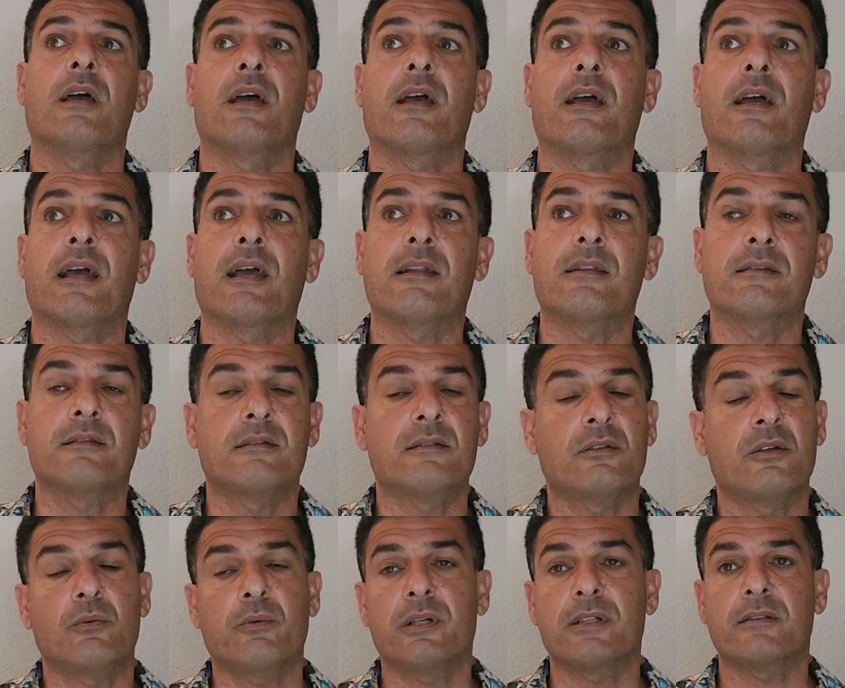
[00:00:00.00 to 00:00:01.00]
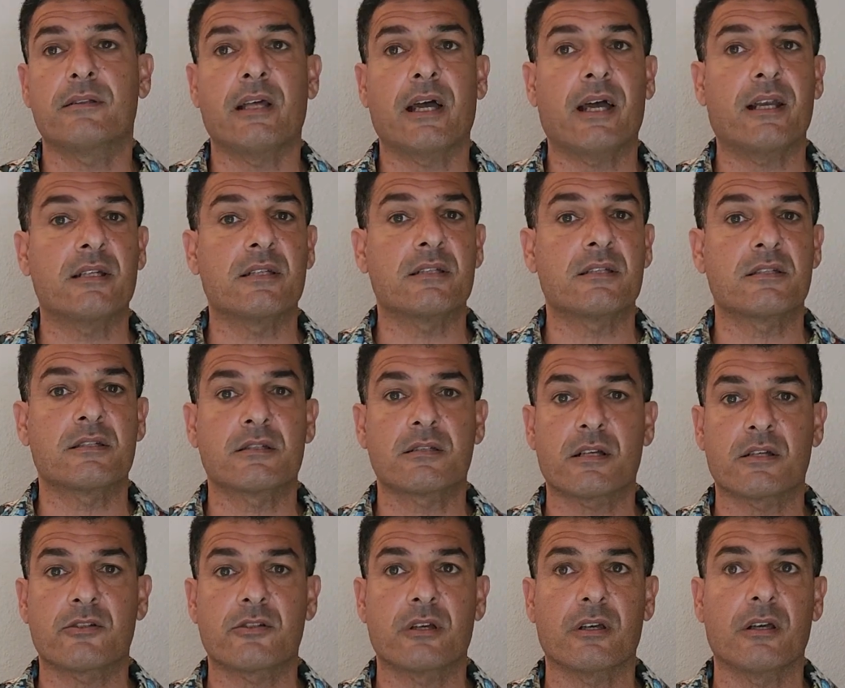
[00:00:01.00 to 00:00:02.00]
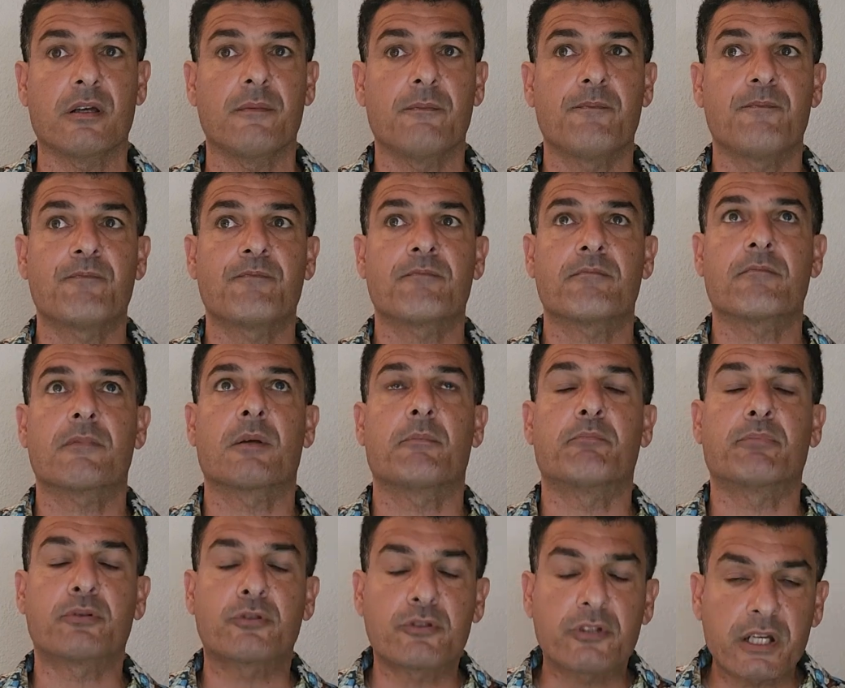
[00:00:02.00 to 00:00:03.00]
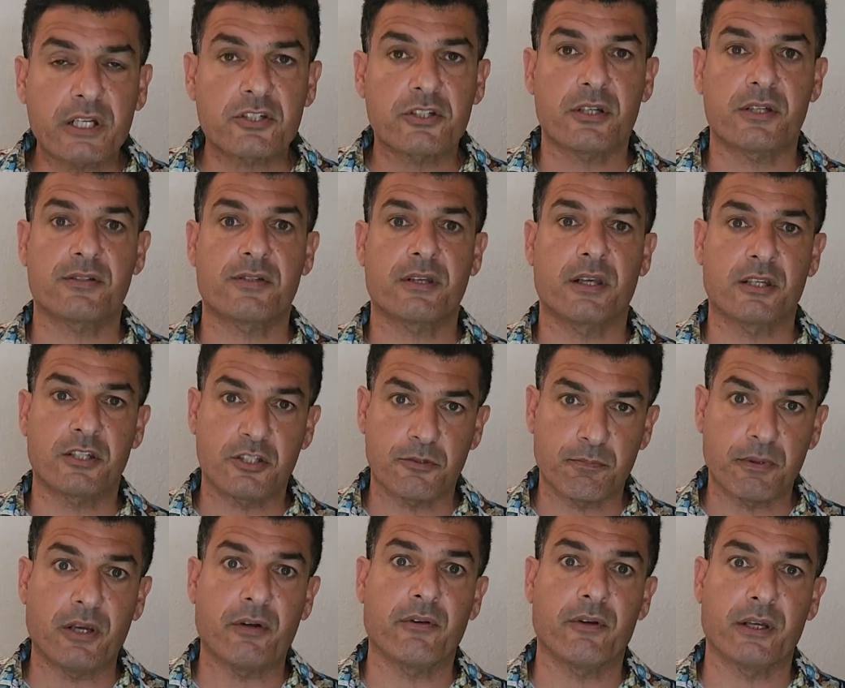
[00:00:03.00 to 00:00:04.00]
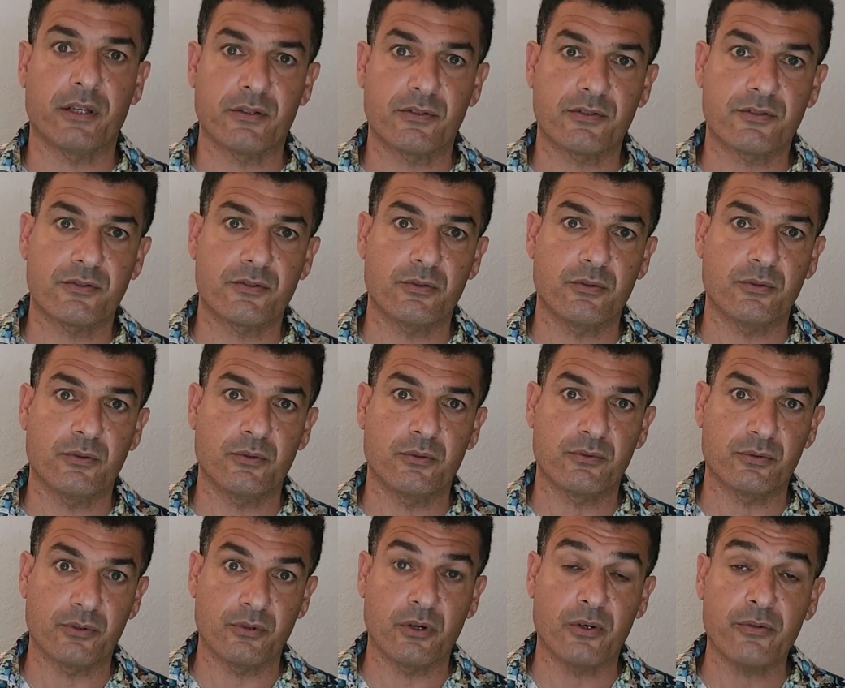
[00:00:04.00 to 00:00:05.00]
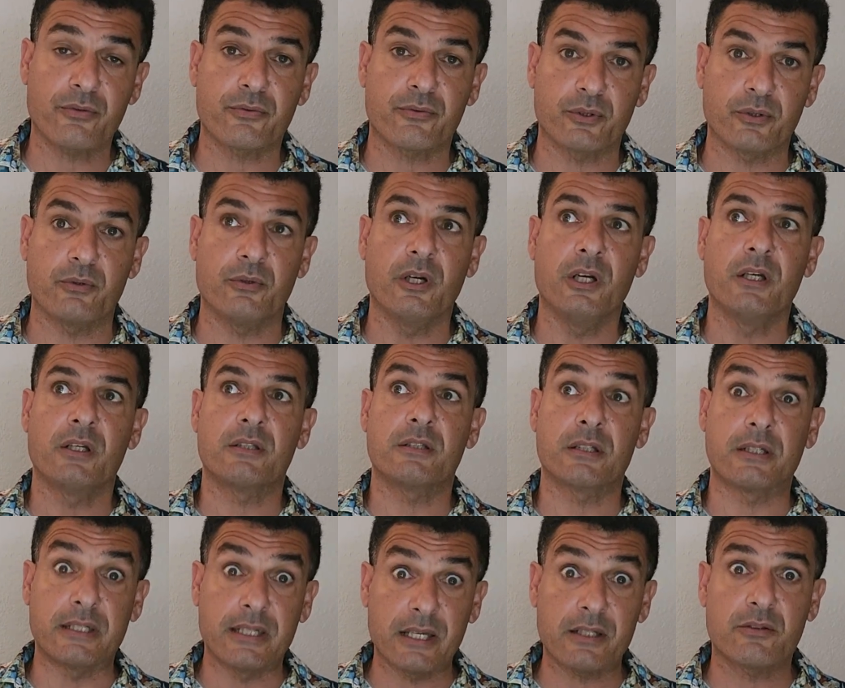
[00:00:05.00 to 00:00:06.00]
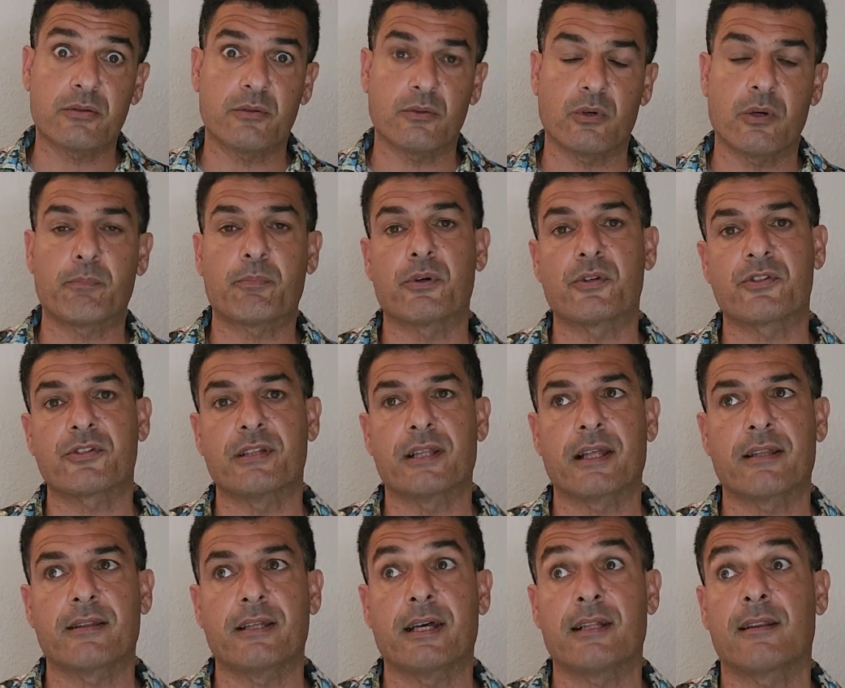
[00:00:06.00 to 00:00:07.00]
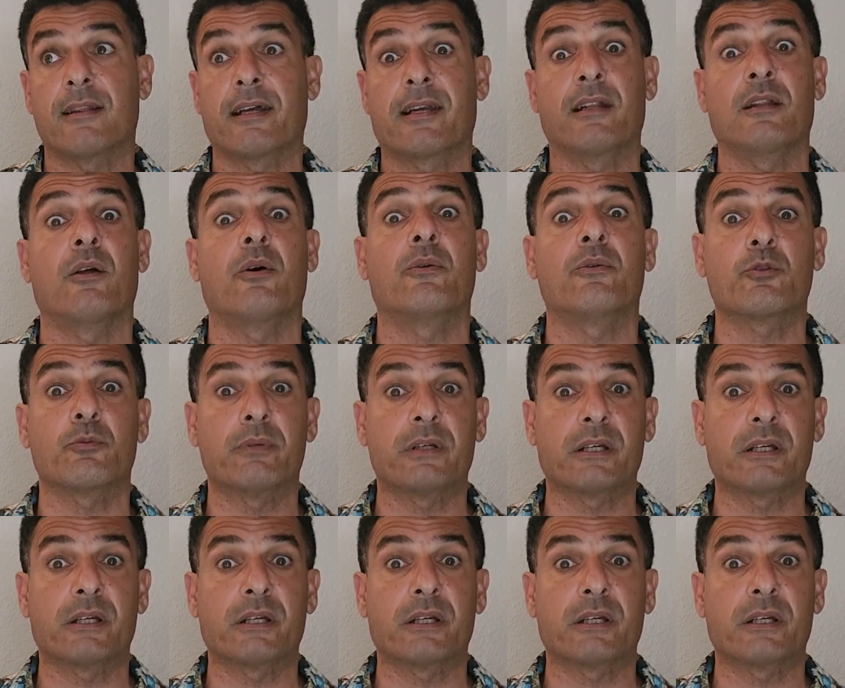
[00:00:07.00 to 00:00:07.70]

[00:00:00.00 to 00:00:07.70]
And you know what? That is such a precious experience to go through, to get to know a person like that, let alone